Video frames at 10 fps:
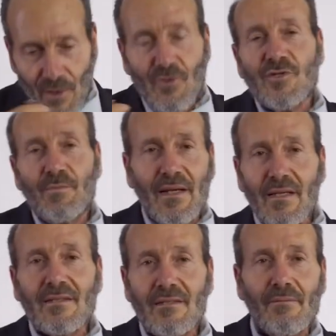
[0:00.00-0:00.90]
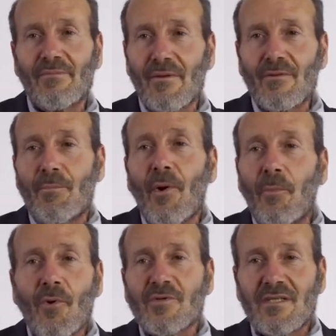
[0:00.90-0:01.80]
you smell it, the
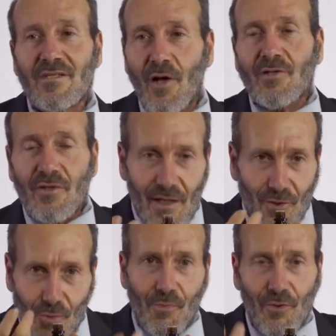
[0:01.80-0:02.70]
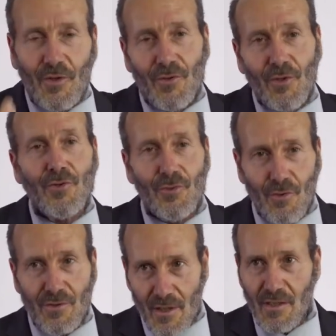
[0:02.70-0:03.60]
purpose is not really to put under your
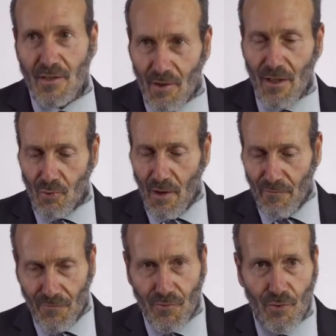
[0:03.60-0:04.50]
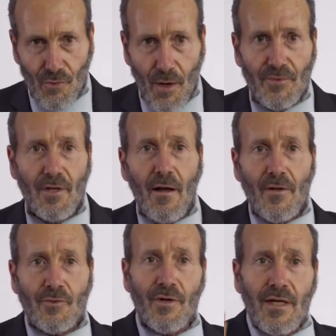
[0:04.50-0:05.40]
nose. It's really to have a few drops.
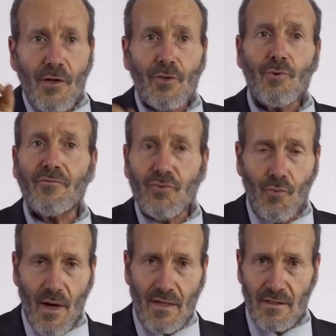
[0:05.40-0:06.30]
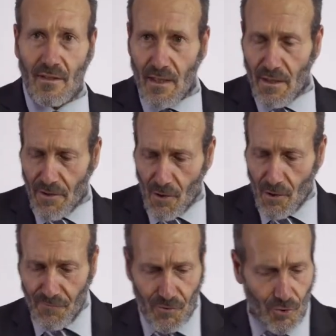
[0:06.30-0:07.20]
So here you have two ways. Either a
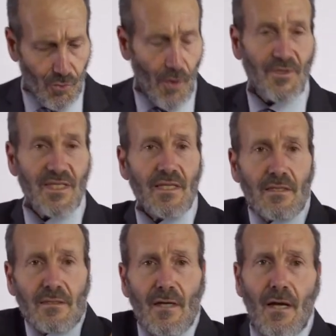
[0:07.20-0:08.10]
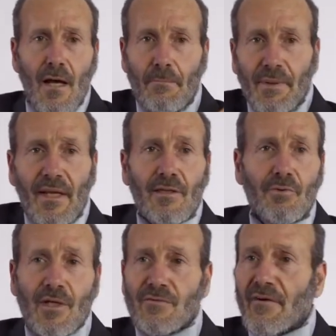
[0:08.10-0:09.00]
few drops need
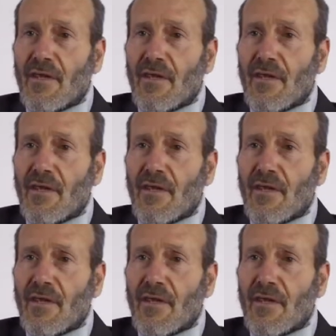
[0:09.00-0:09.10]
penetrate very